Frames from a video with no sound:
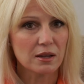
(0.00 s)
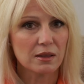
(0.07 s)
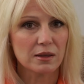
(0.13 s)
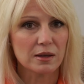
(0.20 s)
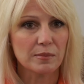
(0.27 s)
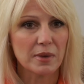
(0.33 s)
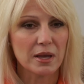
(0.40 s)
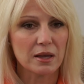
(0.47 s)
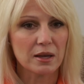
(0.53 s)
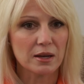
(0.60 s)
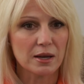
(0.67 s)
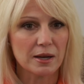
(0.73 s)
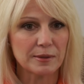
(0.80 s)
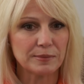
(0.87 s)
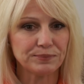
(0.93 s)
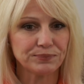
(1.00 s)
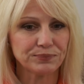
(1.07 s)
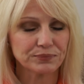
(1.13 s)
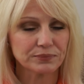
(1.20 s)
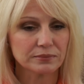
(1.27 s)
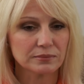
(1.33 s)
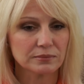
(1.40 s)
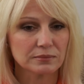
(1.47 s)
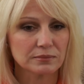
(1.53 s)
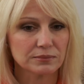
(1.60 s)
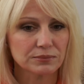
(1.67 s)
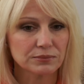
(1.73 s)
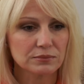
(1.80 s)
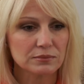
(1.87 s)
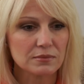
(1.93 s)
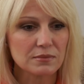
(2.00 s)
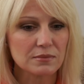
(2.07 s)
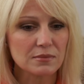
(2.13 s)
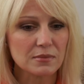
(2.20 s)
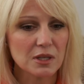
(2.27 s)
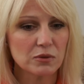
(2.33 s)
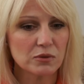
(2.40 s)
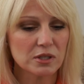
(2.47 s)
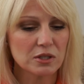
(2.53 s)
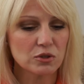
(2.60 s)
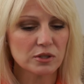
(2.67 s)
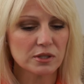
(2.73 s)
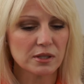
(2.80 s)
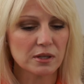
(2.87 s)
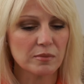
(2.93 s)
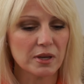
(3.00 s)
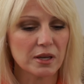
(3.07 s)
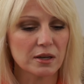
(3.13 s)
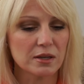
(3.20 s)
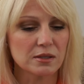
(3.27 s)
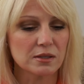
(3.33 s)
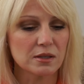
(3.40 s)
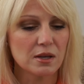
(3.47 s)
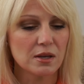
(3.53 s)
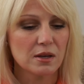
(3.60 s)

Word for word: to them. And it was interesting because